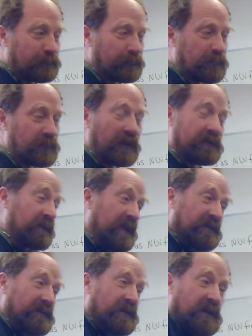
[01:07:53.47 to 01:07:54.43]
But
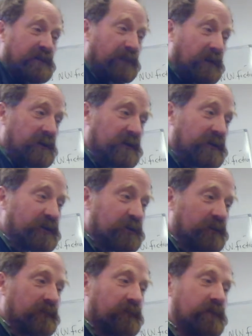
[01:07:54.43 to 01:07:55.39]
that's the
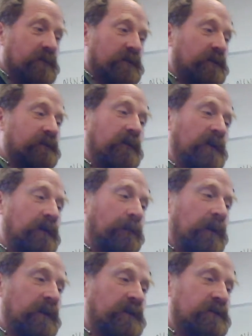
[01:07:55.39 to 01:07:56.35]
expectation. That divine
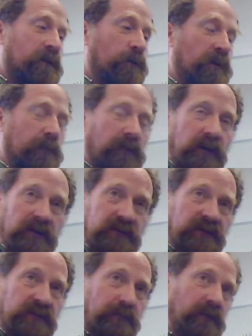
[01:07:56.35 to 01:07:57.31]
blood is holy blood,
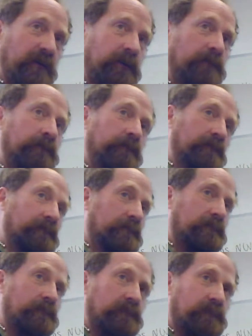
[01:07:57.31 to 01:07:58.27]
is something
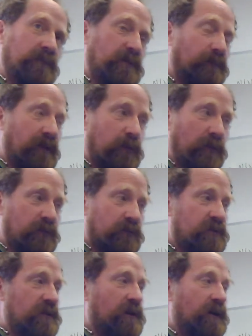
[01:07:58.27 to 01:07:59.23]
wondrous.